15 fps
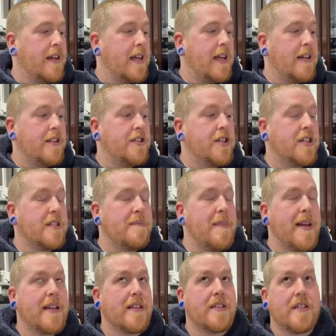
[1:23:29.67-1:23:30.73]
it just
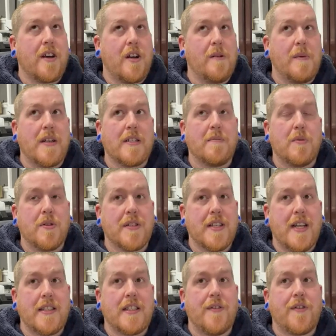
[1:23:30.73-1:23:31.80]
makes so much more
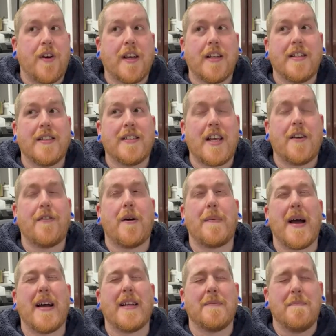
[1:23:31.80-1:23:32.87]
sense if I can save up
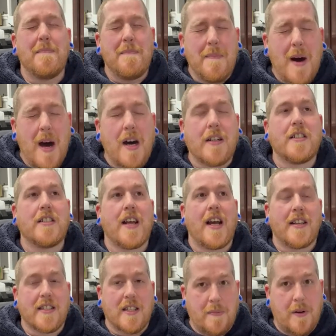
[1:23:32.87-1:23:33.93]
as much
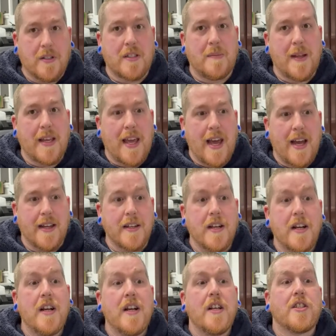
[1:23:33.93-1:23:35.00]
as I possibly can,
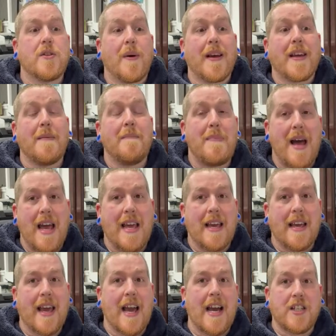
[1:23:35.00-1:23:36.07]
so I can pay
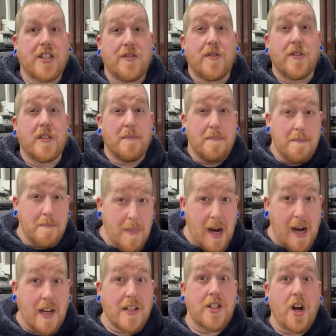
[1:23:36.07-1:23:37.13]
in cash for as
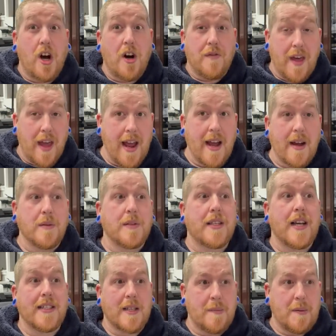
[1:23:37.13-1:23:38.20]
much of the house
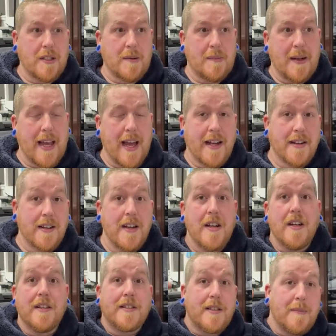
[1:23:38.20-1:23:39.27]
as I possibly can.
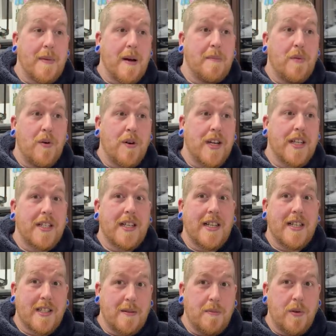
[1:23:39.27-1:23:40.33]
So my mortgage
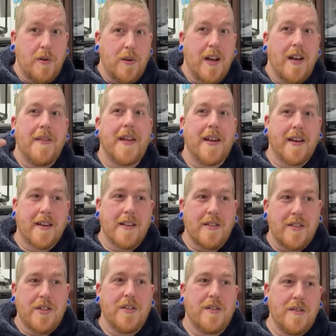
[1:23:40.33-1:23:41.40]
is smaller, and then I can
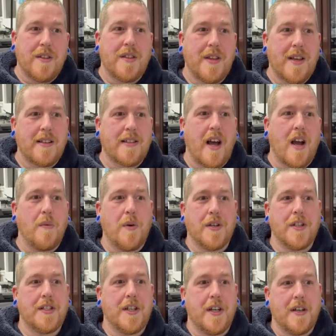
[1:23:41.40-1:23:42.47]
do the things that I
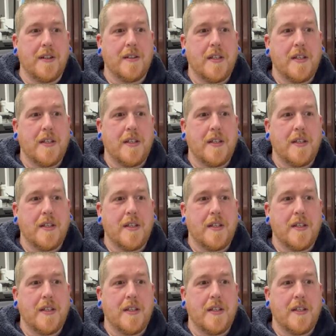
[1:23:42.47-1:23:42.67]
want to do.